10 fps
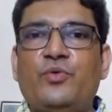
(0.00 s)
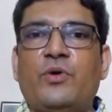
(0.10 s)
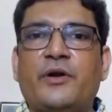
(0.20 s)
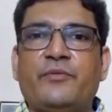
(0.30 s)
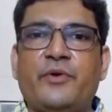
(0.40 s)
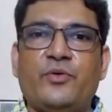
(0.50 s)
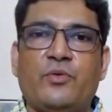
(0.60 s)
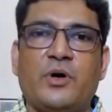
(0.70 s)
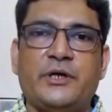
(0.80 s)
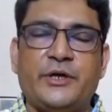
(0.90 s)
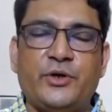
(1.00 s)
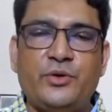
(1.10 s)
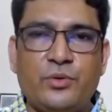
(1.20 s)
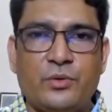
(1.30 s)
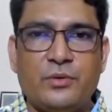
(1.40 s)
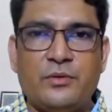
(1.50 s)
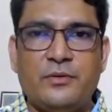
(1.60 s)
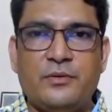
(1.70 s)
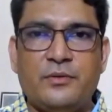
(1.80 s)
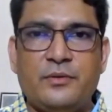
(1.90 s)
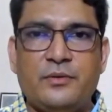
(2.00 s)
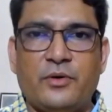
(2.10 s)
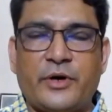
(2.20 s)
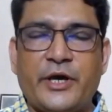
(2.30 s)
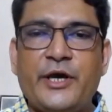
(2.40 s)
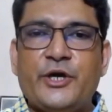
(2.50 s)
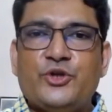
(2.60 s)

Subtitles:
whatever you want it to do. Okay,